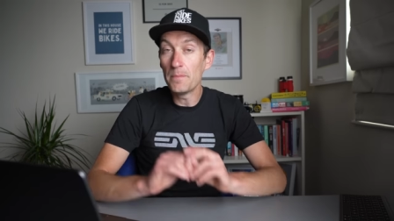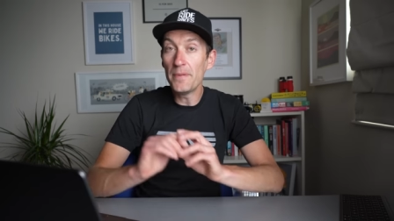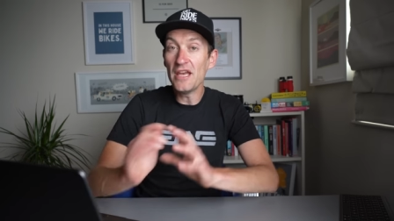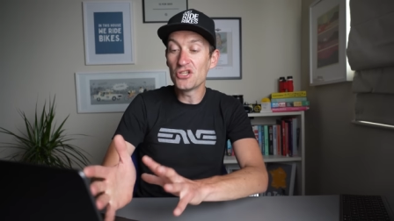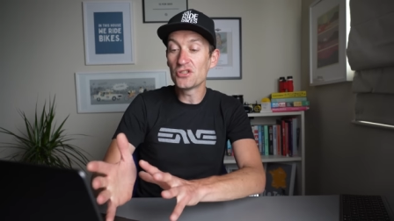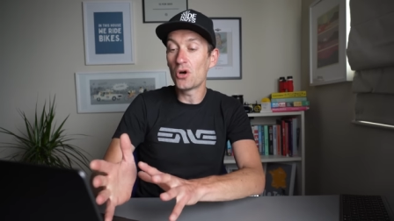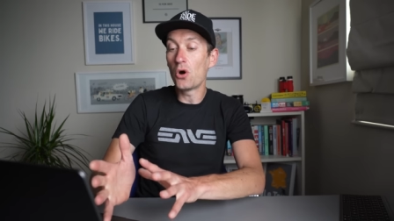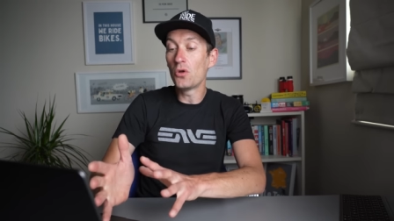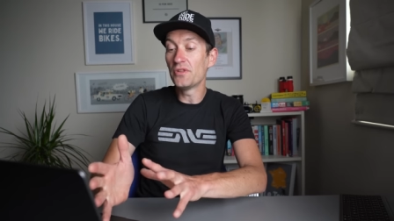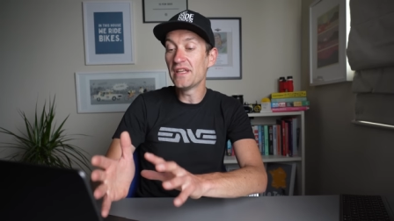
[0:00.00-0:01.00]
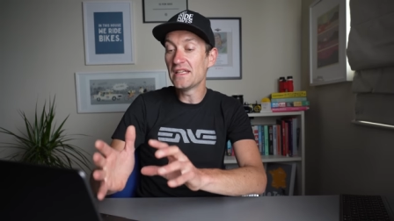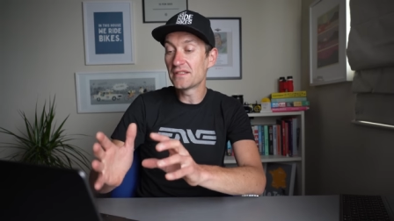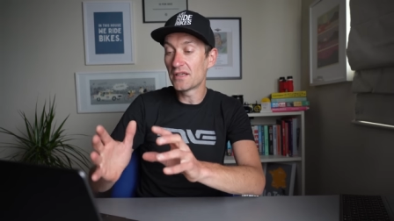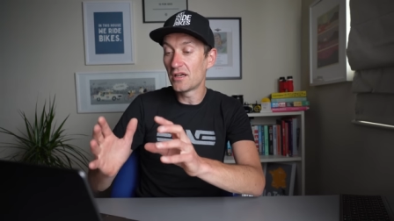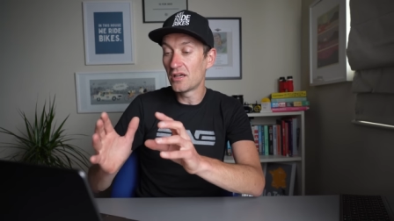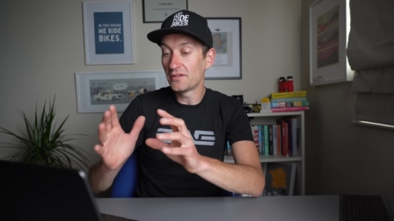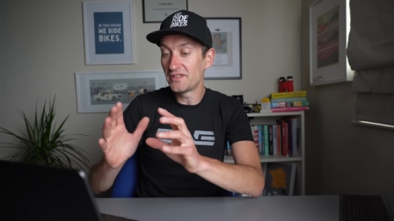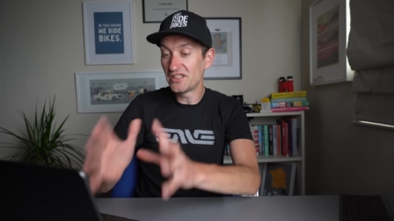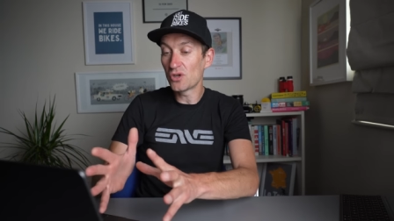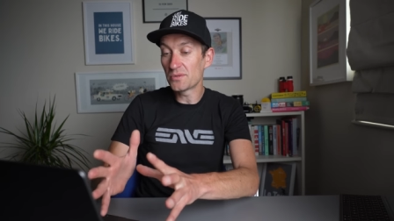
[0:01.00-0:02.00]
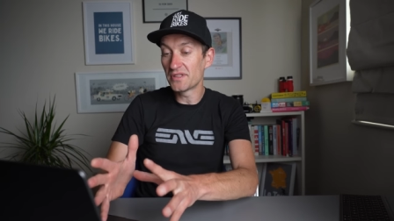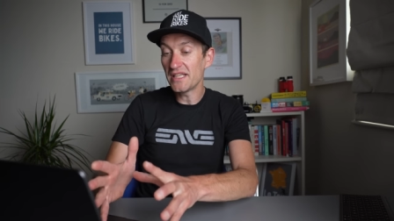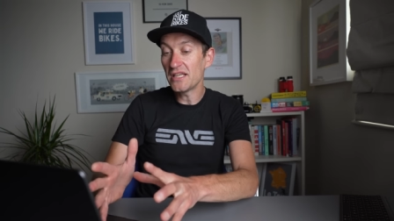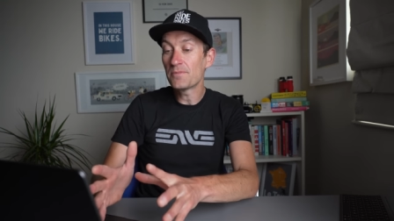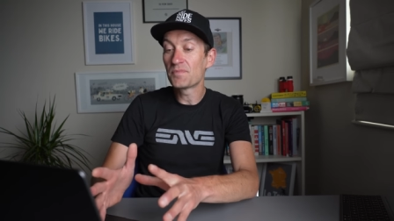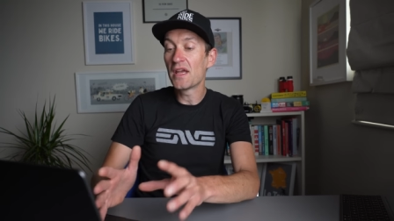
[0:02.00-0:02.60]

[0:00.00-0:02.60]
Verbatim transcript: the pictures on these descriptions here.